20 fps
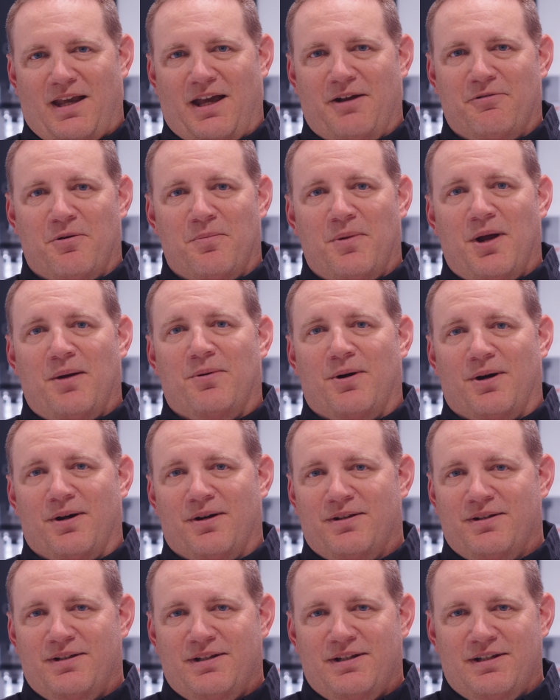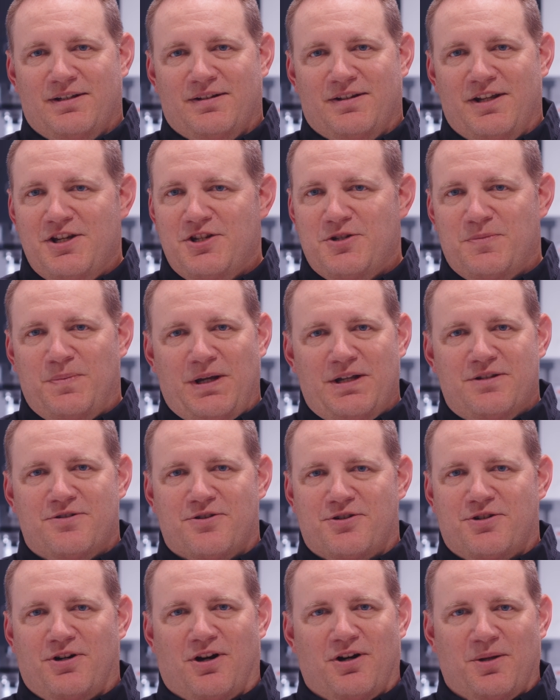And remember, these speeds
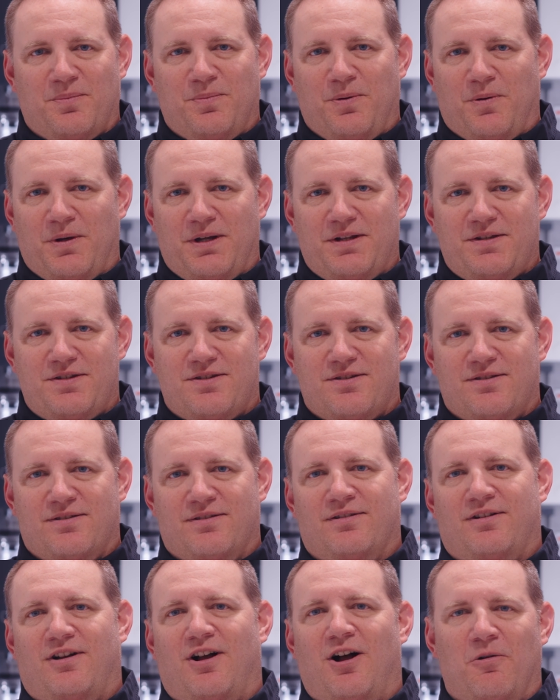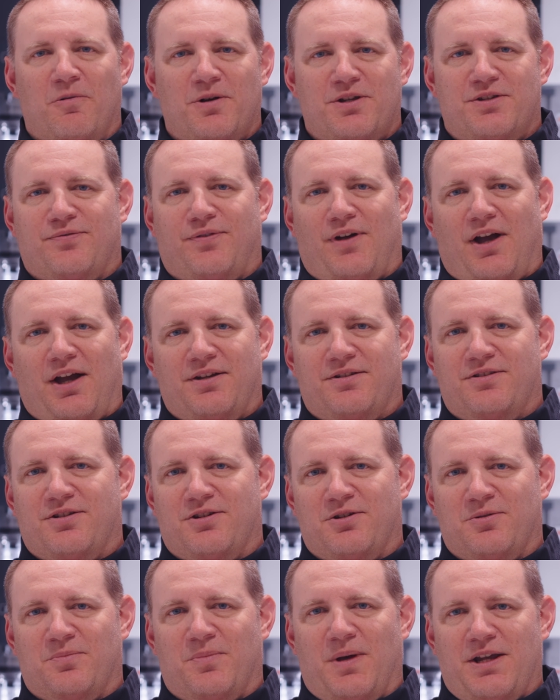are starting points, always
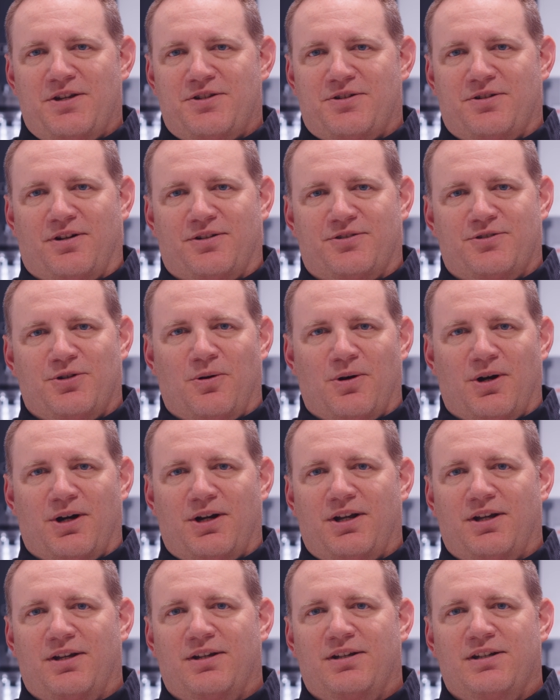fine-tuned based on torque,